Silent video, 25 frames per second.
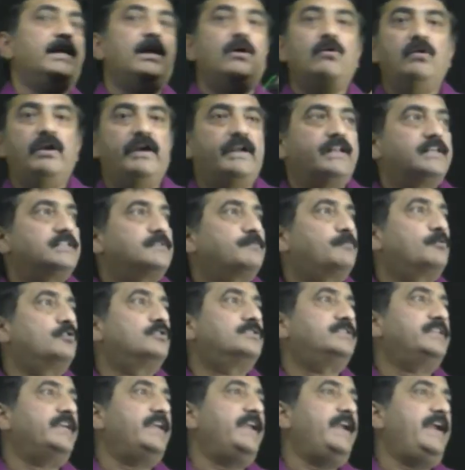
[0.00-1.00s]
now let us
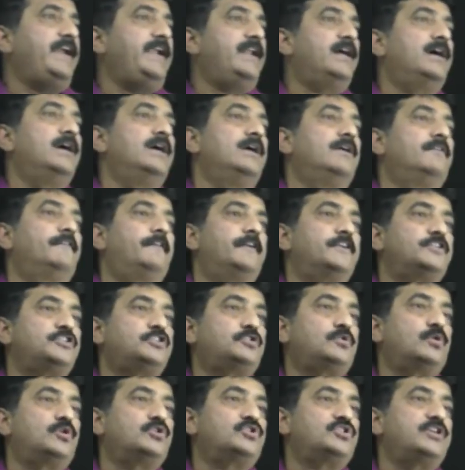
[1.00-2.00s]
proceed.
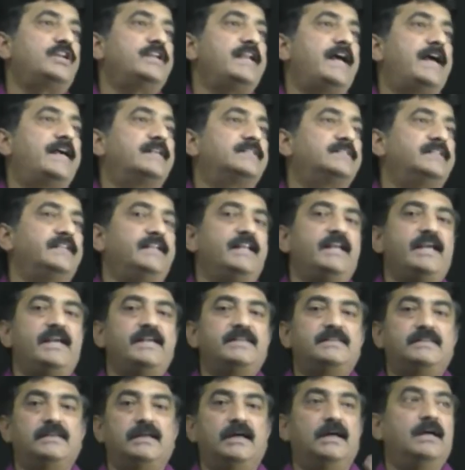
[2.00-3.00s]
First question as it
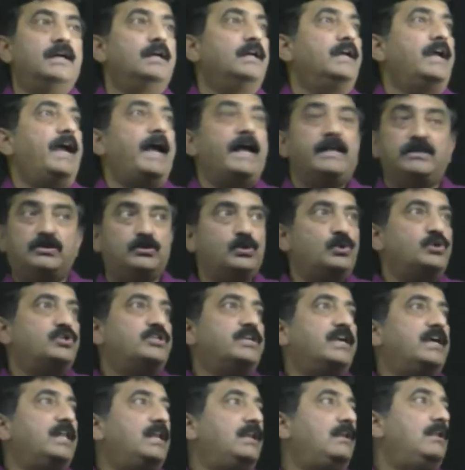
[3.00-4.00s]
is, as
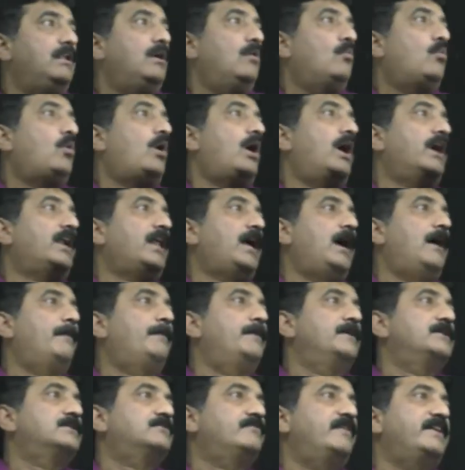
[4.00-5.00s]
usual, what
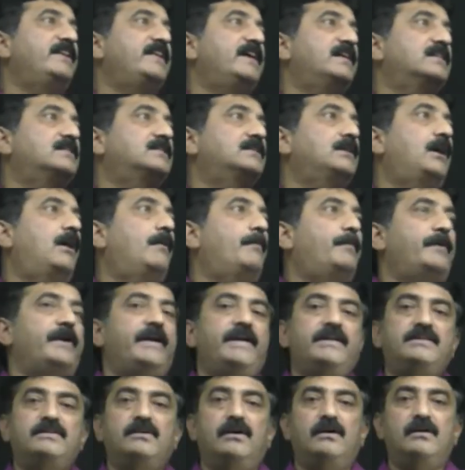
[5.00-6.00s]
happens when S
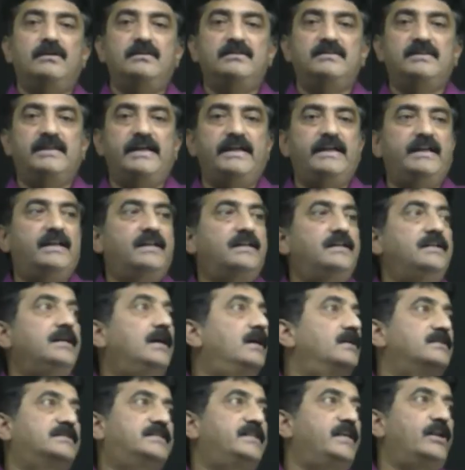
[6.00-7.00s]
operates on
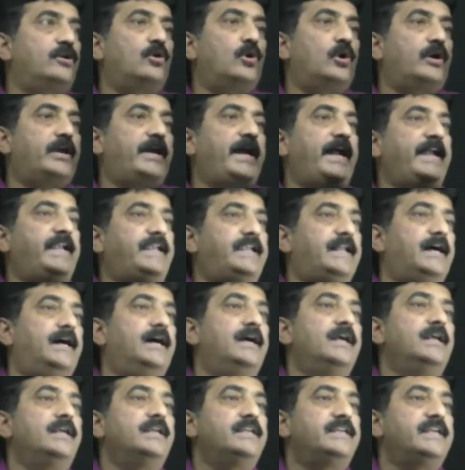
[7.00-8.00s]
Z0 ket?
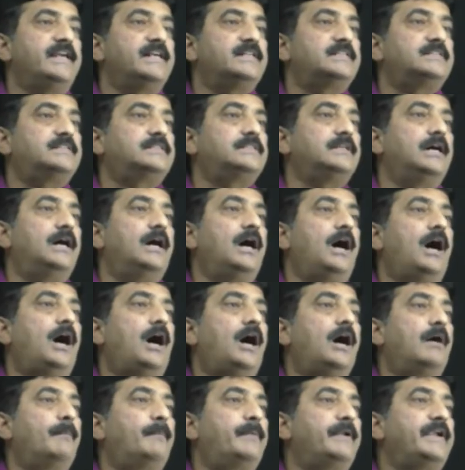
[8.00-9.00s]
S
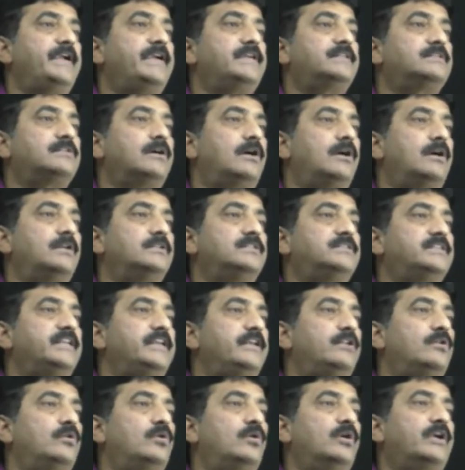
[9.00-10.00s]
operates on
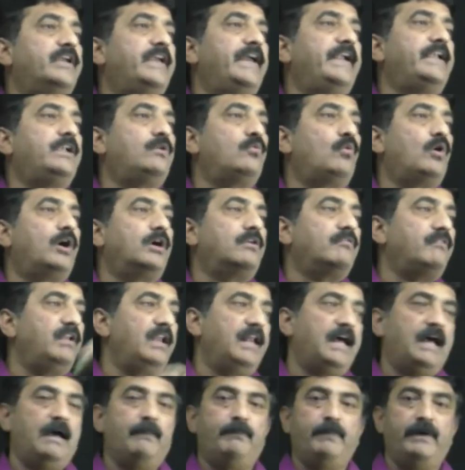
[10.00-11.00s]
0 ket, what will
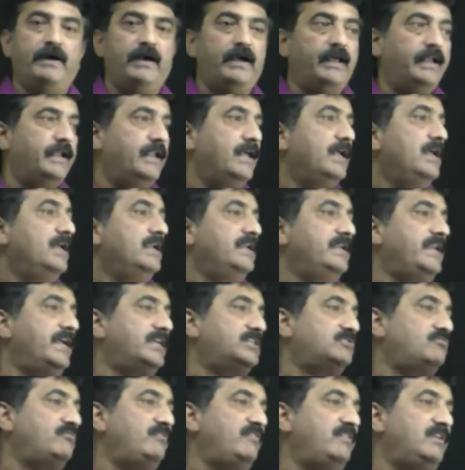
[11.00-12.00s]
happen?
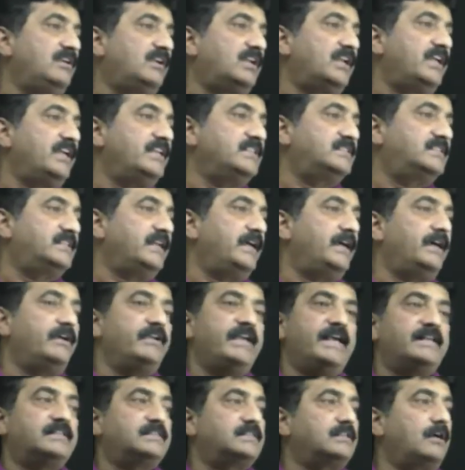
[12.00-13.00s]
Next we will try
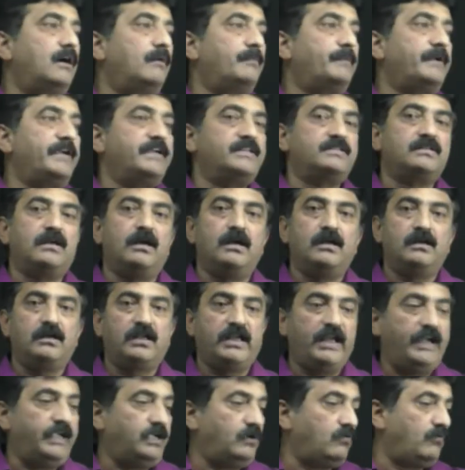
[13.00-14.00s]
S operates on
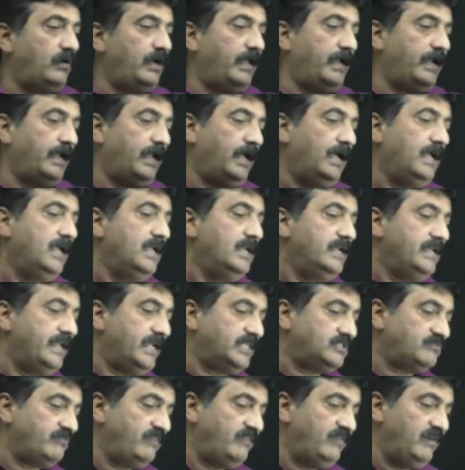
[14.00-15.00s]
ket 1.
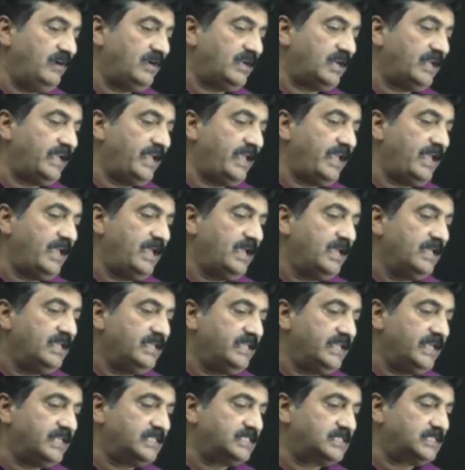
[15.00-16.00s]
Next we will try
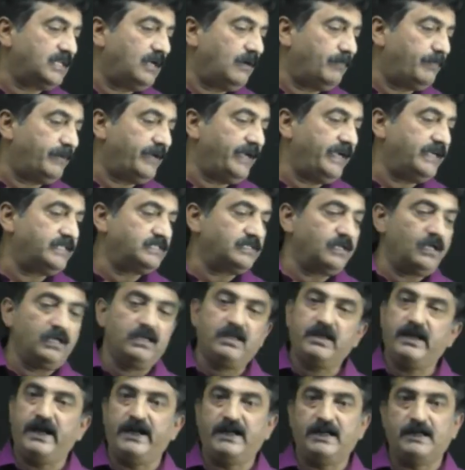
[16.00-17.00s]
S operates
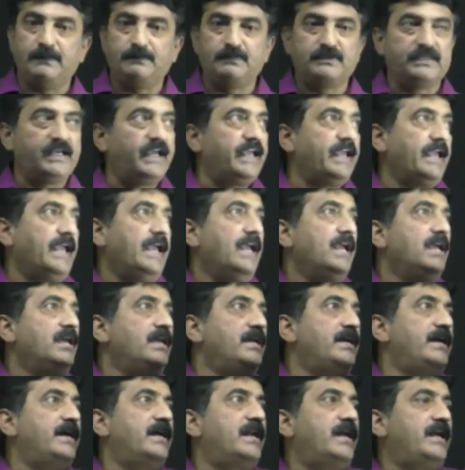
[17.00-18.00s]
on ket psi.
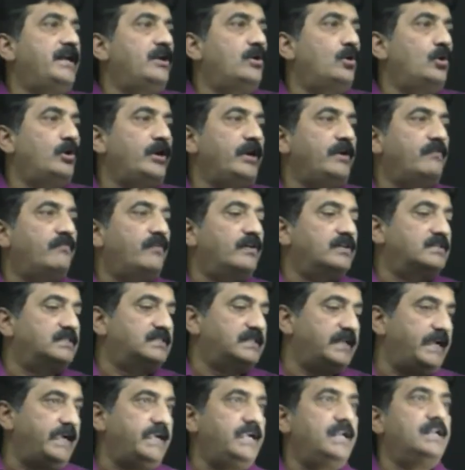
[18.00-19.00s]
Here I wrote it for
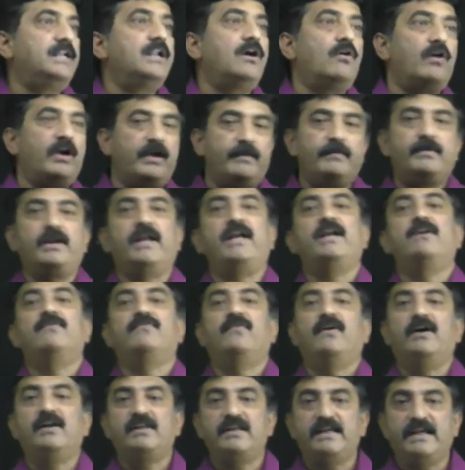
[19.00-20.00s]
Z, now I am trying
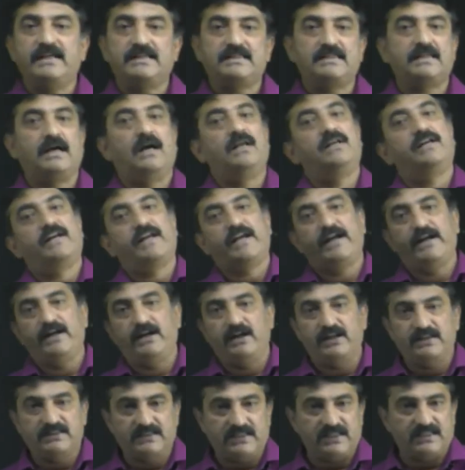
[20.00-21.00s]
for S. Already I
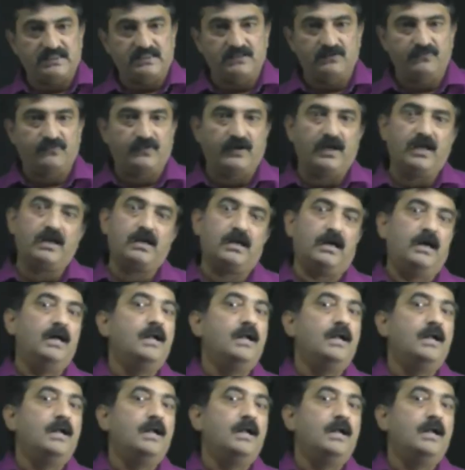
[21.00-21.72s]
discussed for